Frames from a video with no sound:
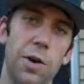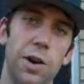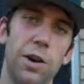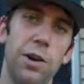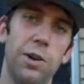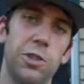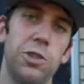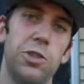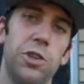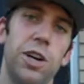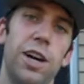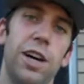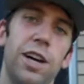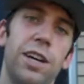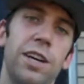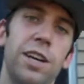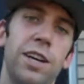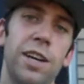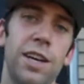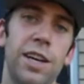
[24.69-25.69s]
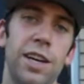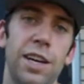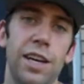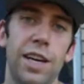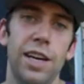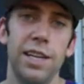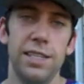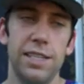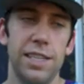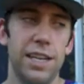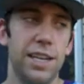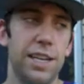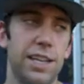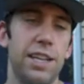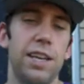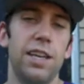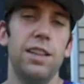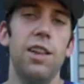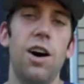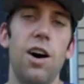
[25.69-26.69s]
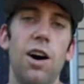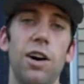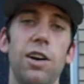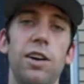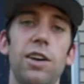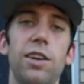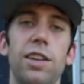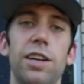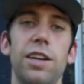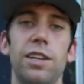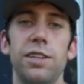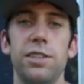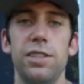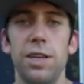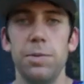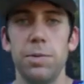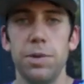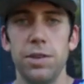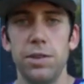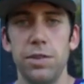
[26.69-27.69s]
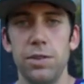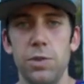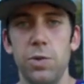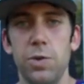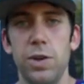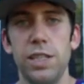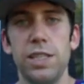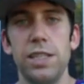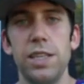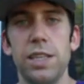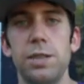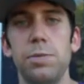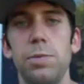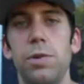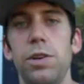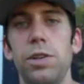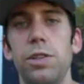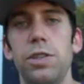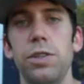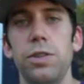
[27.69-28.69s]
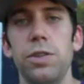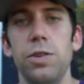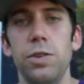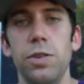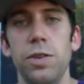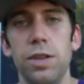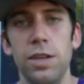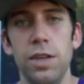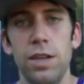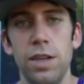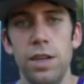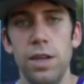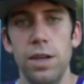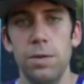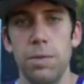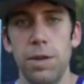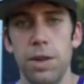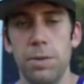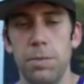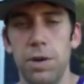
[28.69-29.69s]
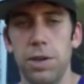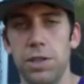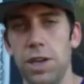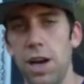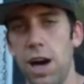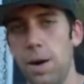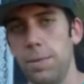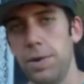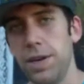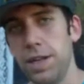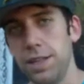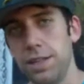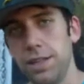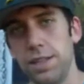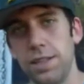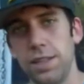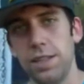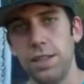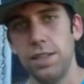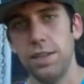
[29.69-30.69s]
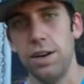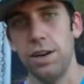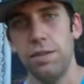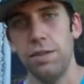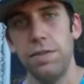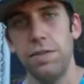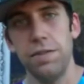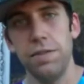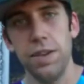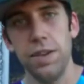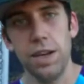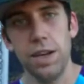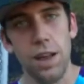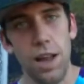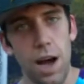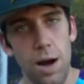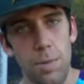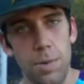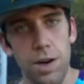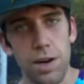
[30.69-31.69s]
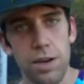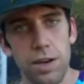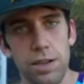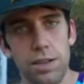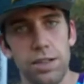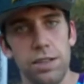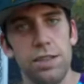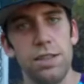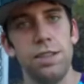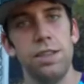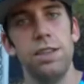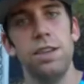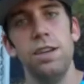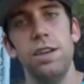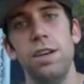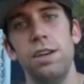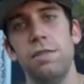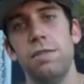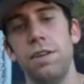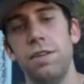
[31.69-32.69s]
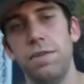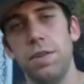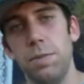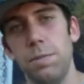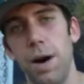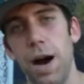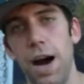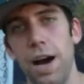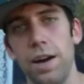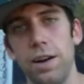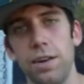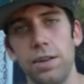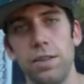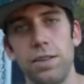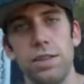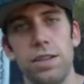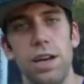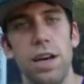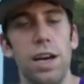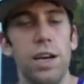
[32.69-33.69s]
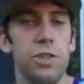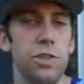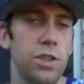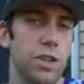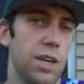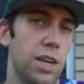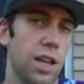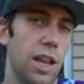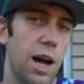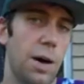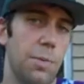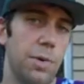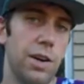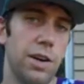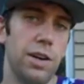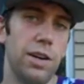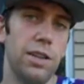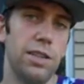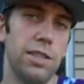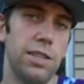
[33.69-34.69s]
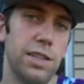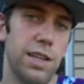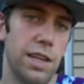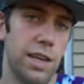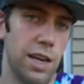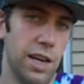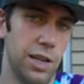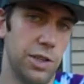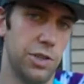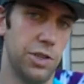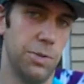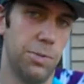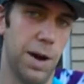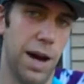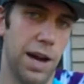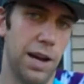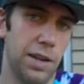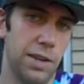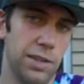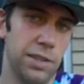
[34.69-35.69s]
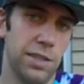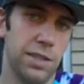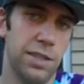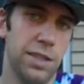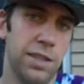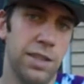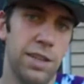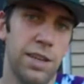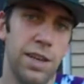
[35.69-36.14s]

An ultra is anything longer than your typical 26.2, but the most common distances are 50 kilometers, 50 miles, 100 kilometers, and 100 miles.